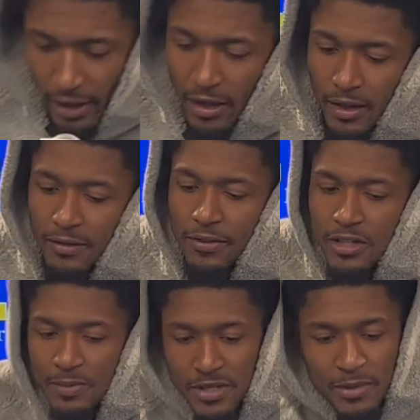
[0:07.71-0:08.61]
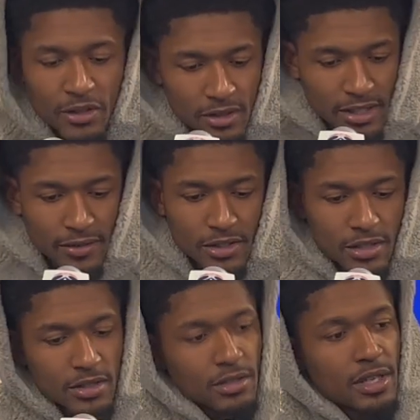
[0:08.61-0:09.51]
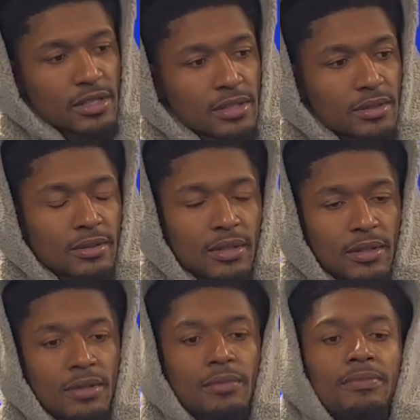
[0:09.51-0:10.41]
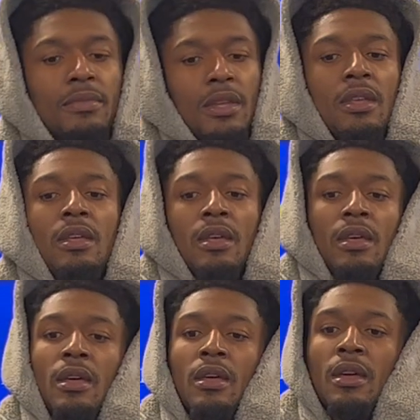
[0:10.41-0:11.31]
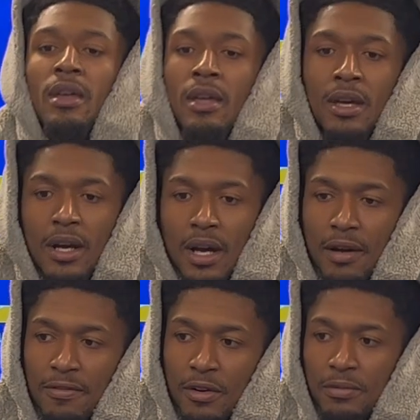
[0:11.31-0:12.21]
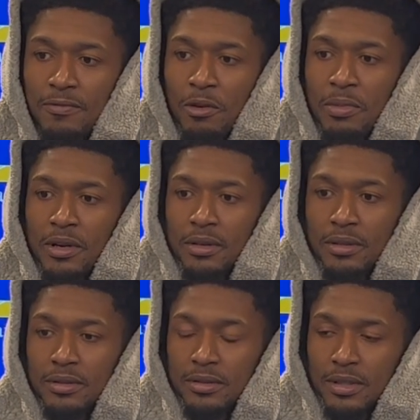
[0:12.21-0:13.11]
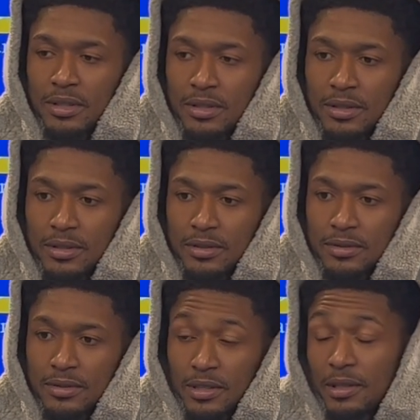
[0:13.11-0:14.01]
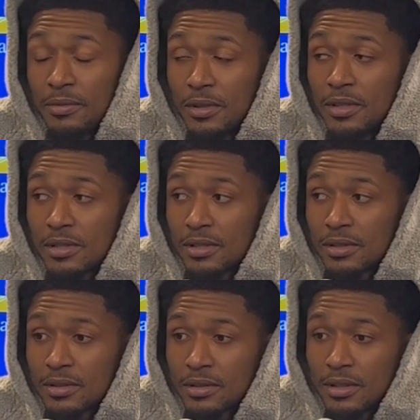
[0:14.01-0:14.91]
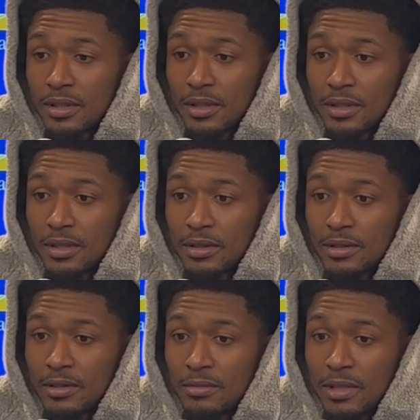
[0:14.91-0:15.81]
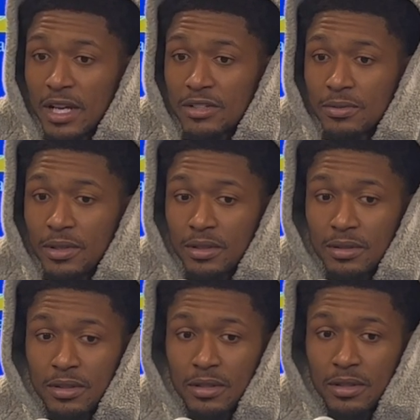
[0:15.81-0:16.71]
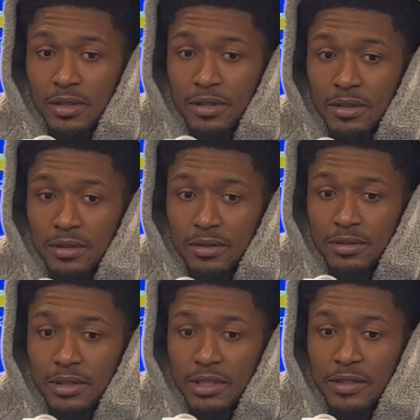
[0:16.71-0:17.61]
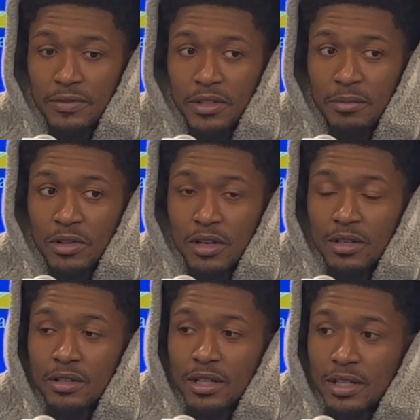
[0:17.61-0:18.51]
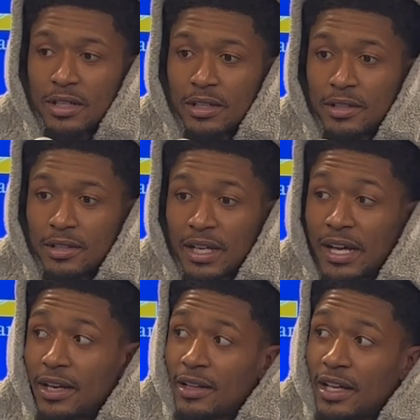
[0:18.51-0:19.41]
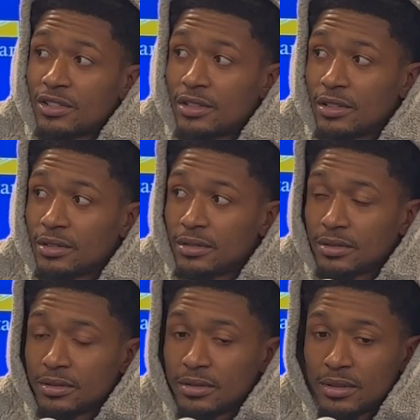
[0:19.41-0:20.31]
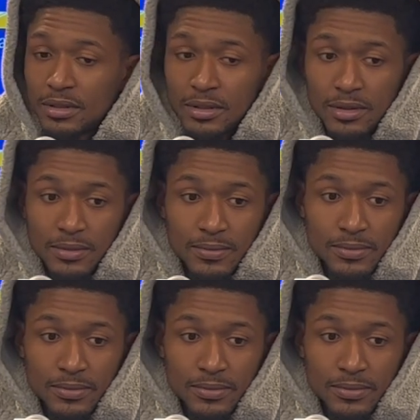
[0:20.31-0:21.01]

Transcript: Uh, first praise my Lord and Savior Jesus Christ. Um, I felt felt better uh, than I was uh, last week. It, uh, it definitely hit me harder than I did. I had it last year. Um,